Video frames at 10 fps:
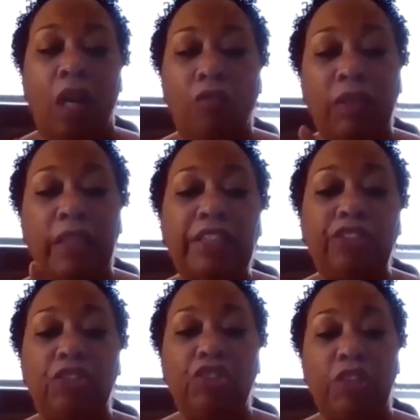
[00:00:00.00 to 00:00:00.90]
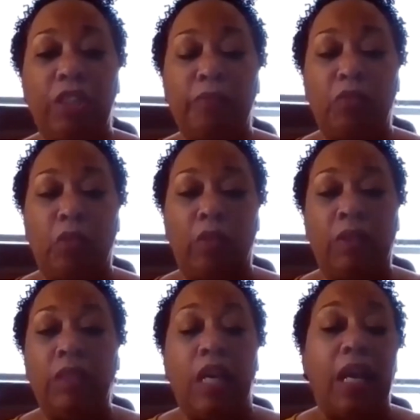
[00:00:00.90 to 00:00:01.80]
relationships or
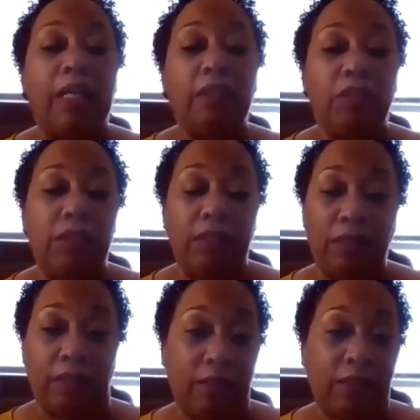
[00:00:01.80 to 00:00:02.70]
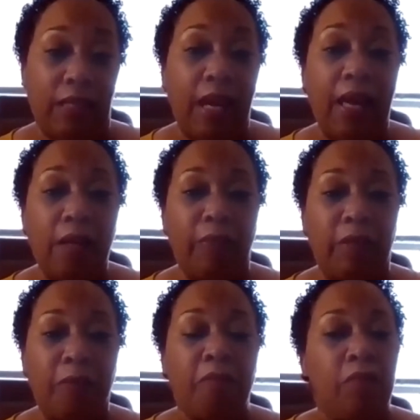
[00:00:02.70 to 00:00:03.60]
incidences that
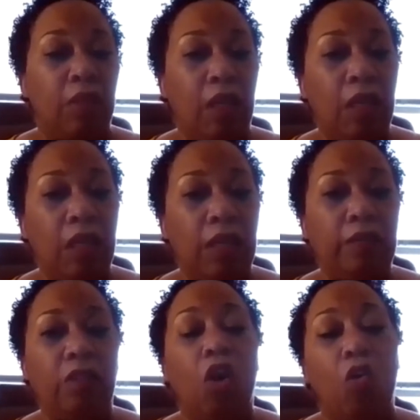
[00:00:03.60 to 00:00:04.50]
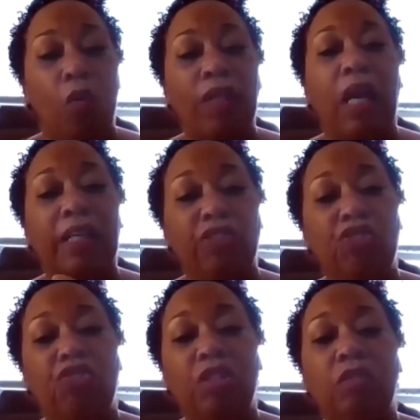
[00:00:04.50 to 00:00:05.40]
happen is when I
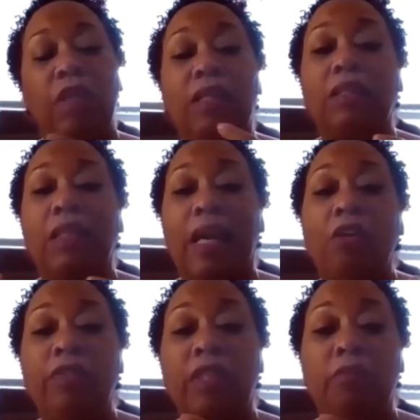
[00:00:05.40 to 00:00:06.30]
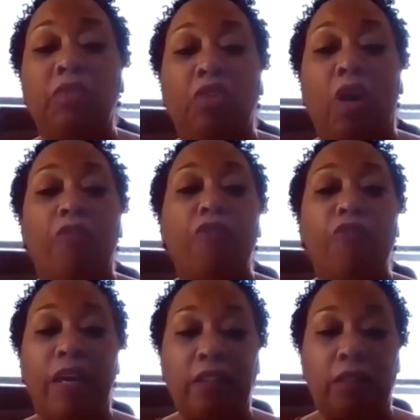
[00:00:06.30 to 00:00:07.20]
still allowed them to
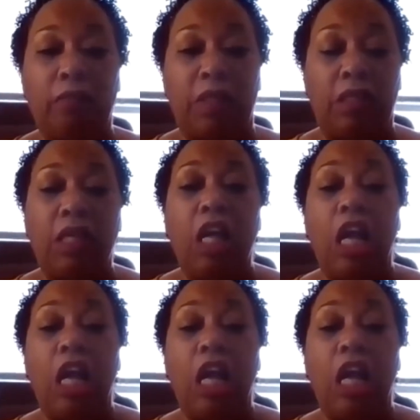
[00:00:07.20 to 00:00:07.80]
affect me